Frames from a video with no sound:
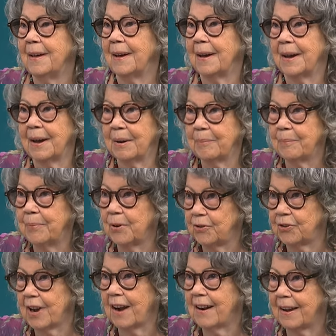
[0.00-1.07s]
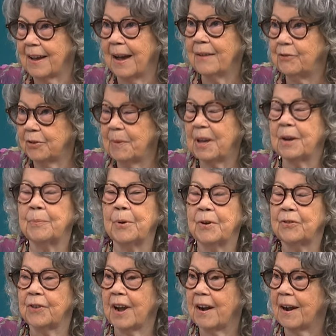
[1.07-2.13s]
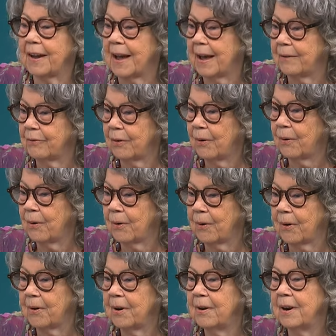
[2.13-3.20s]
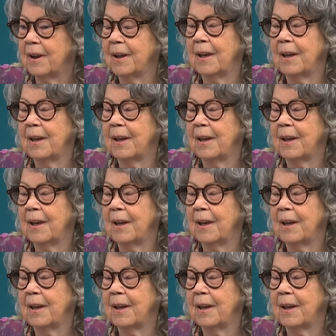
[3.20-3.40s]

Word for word: Poetry Archive, Jamaica Poetry Archive, or